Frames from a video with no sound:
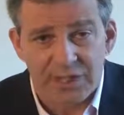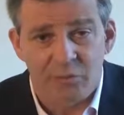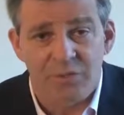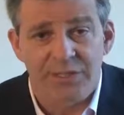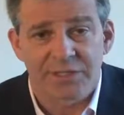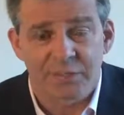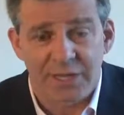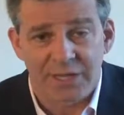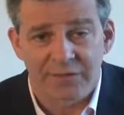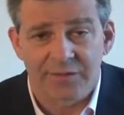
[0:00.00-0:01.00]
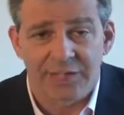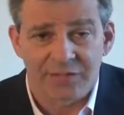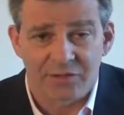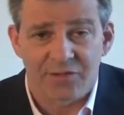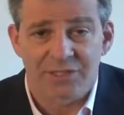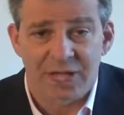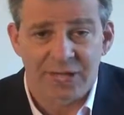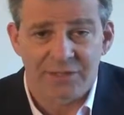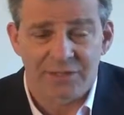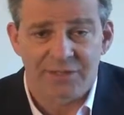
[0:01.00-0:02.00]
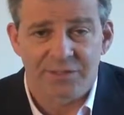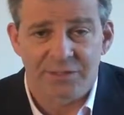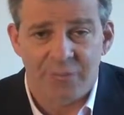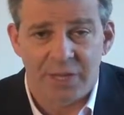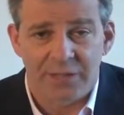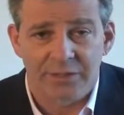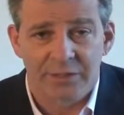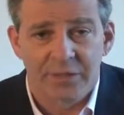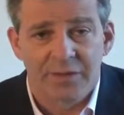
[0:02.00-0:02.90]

and we expect, that is our scientists expect,